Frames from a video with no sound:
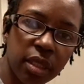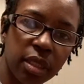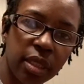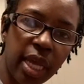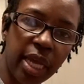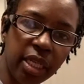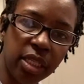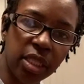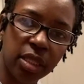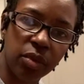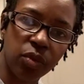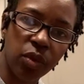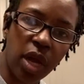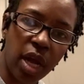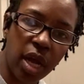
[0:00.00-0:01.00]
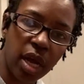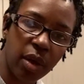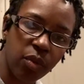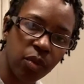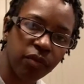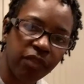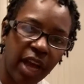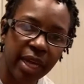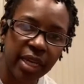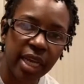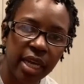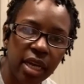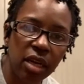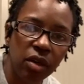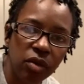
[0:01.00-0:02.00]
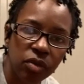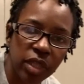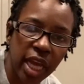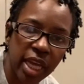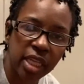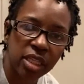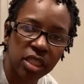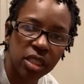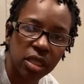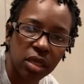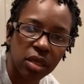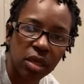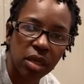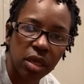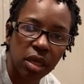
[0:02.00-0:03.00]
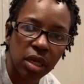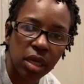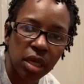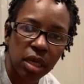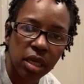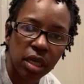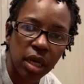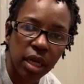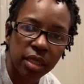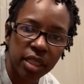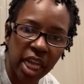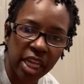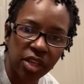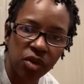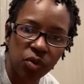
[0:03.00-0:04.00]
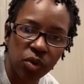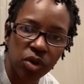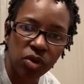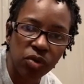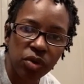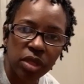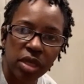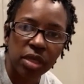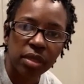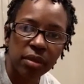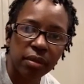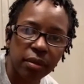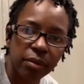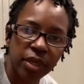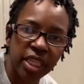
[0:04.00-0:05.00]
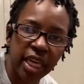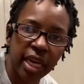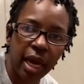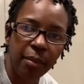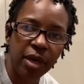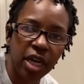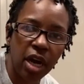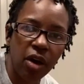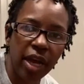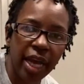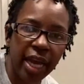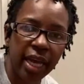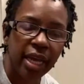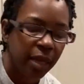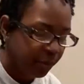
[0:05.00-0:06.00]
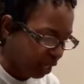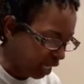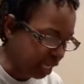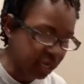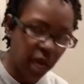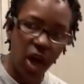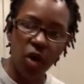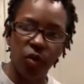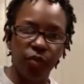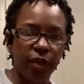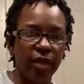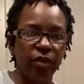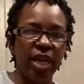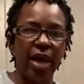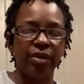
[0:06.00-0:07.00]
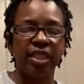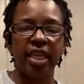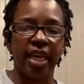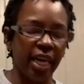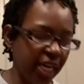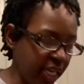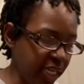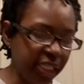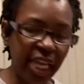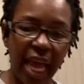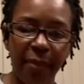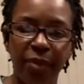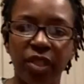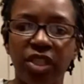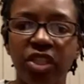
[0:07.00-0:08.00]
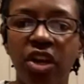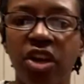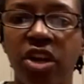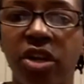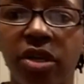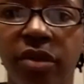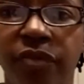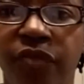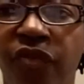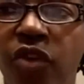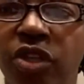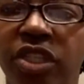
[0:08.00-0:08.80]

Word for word: Thanks, uh, Fidel. Thanks. Thank you, Ruth. But yeah, I'm gonna go ahead. But it, oh, but what I was saying, any type of shirt for